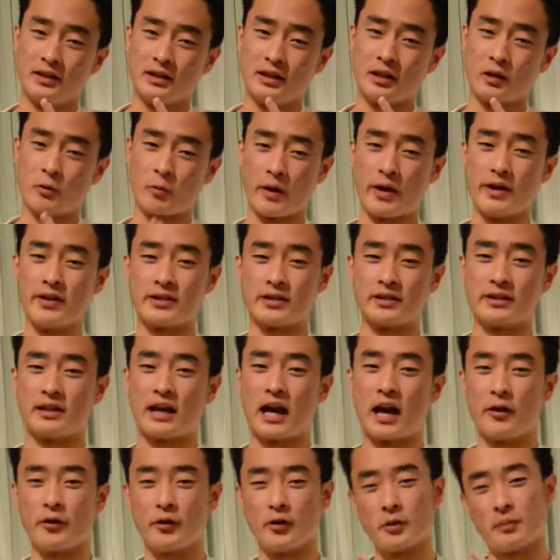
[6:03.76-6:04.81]
equation.
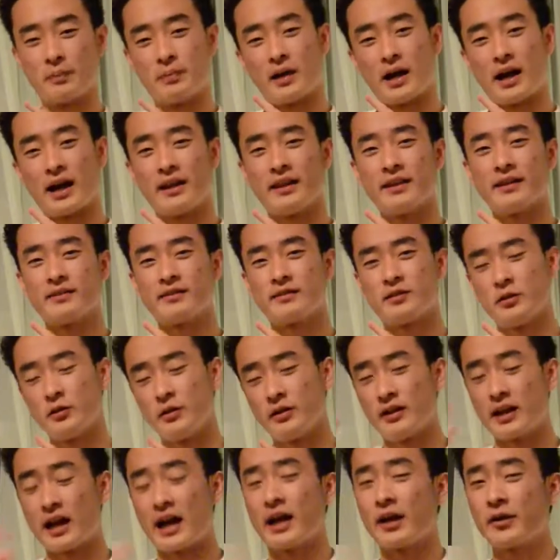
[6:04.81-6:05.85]
How do you apply this to the
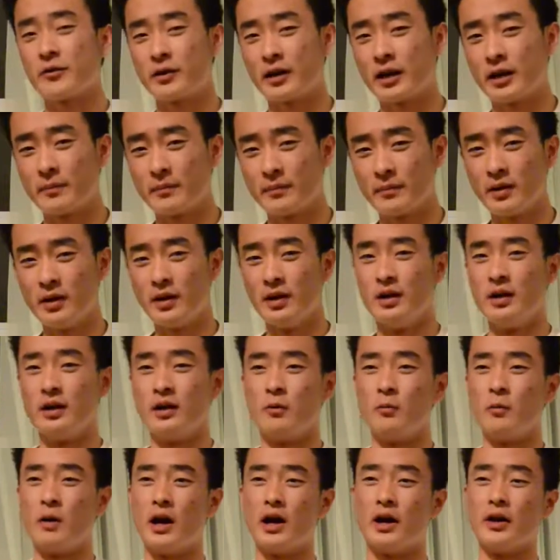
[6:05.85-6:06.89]
diagram?
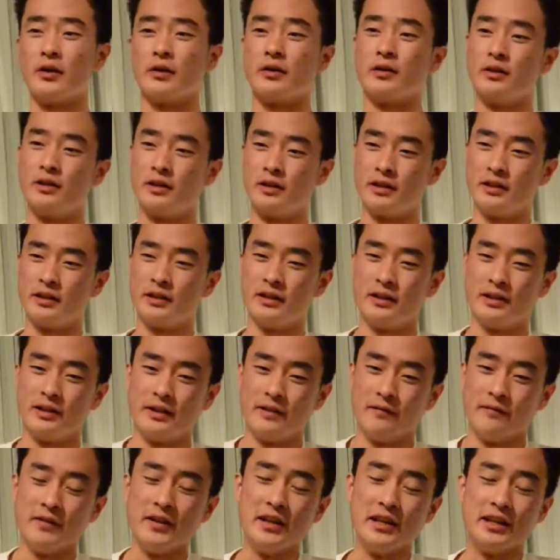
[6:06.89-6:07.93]
Well,
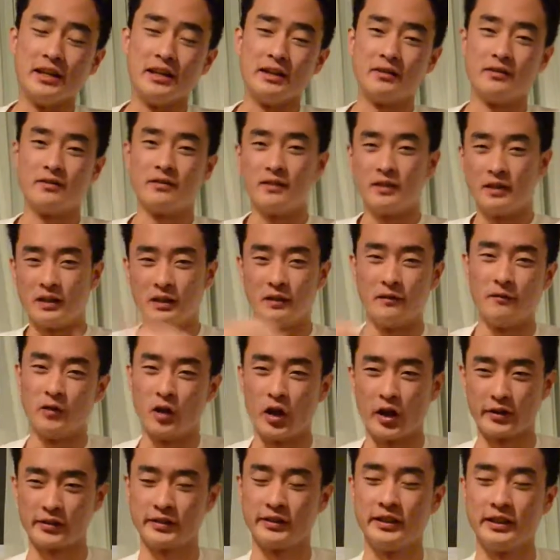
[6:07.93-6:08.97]
V,
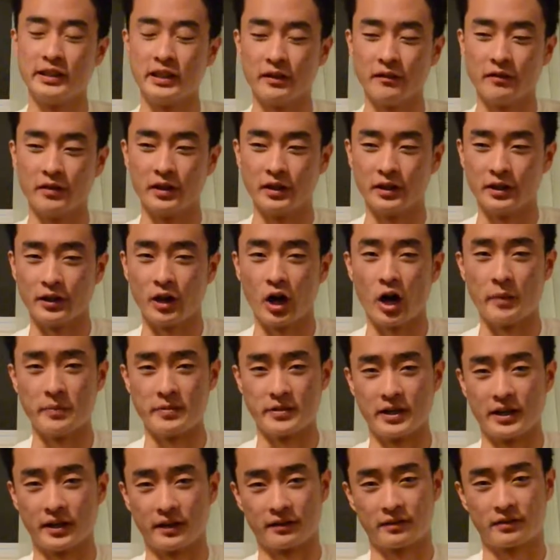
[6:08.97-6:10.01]
velocity of the
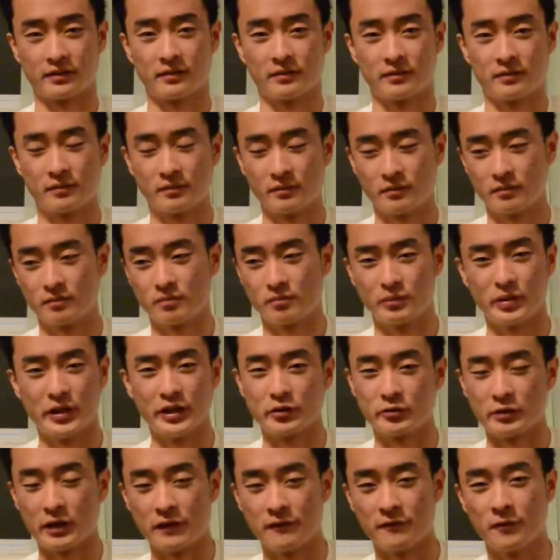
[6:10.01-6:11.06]
object. Pretty
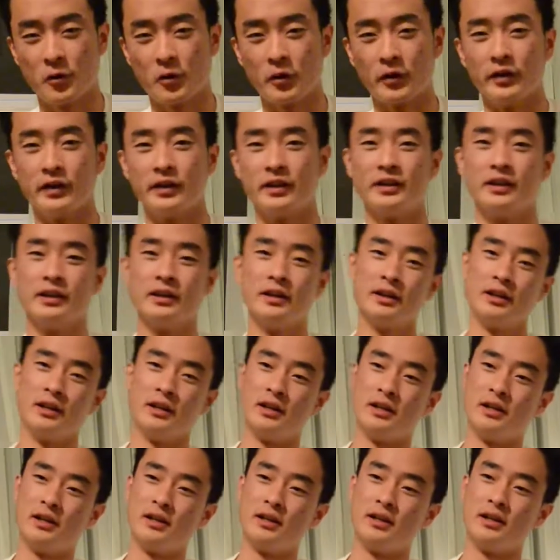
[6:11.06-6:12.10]
straightforward.
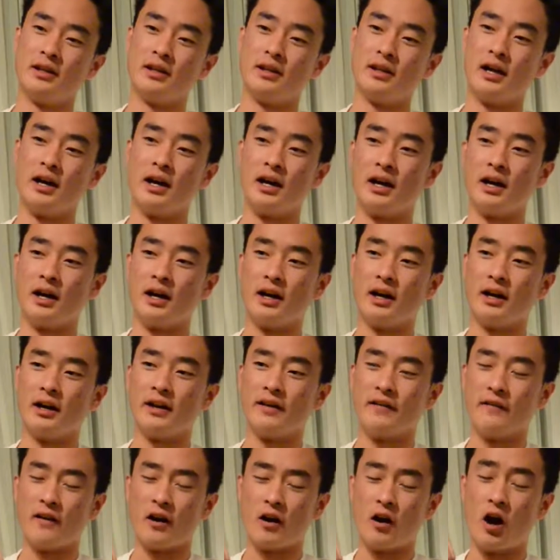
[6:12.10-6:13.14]

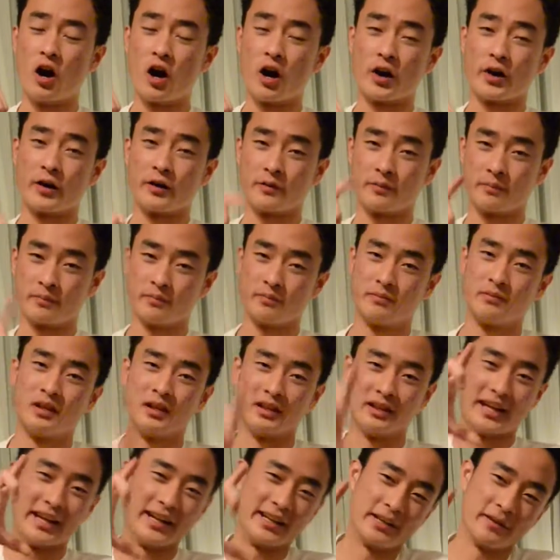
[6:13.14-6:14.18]
R, the
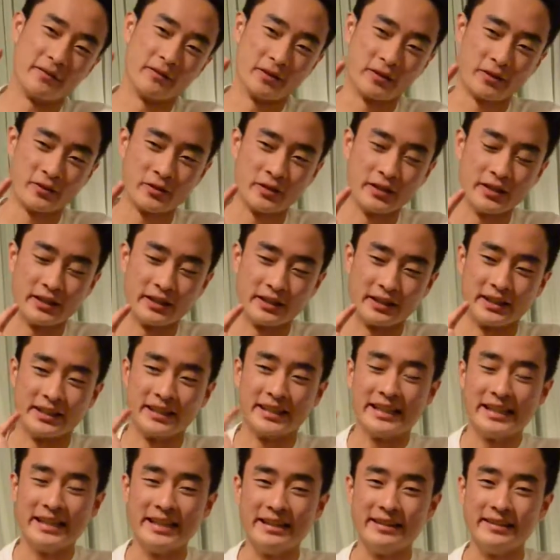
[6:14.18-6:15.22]
length of the string.
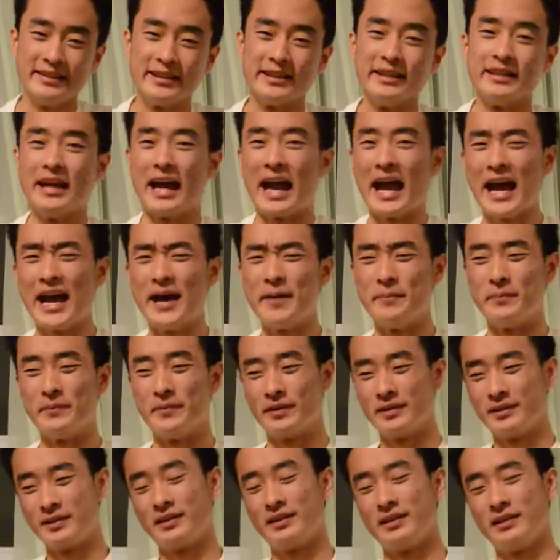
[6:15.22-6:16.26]
Easy. M,
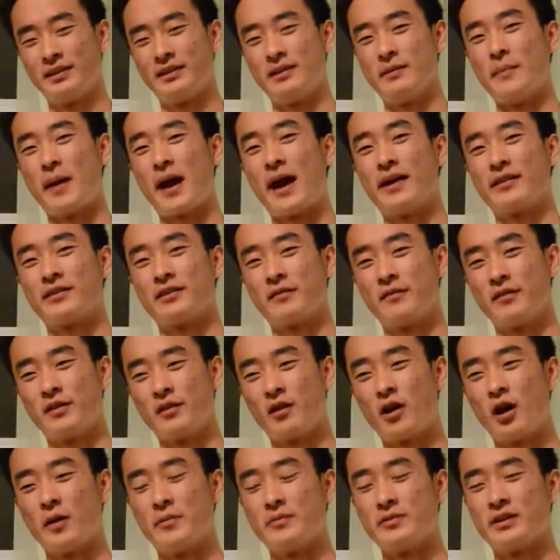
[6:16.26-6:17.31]
the mass of the
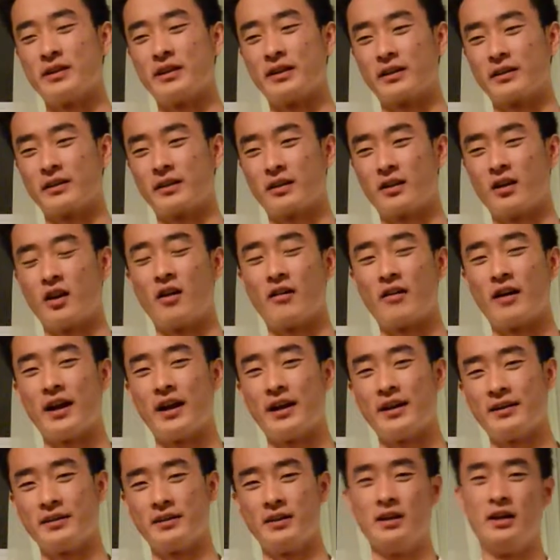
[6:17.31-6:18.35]
object.
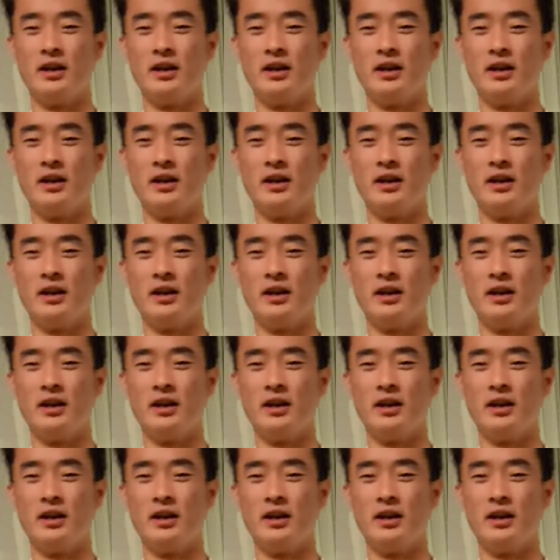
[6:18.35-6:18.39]
Alright?